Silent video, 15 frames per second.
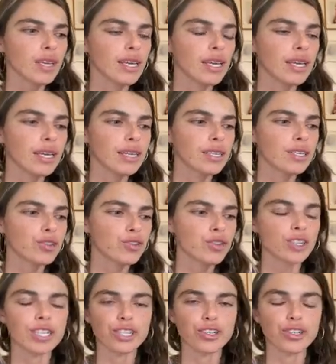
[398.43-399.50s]
In
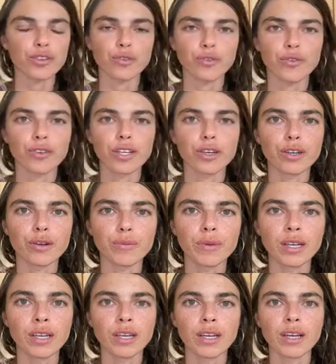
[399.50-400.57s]
traditional film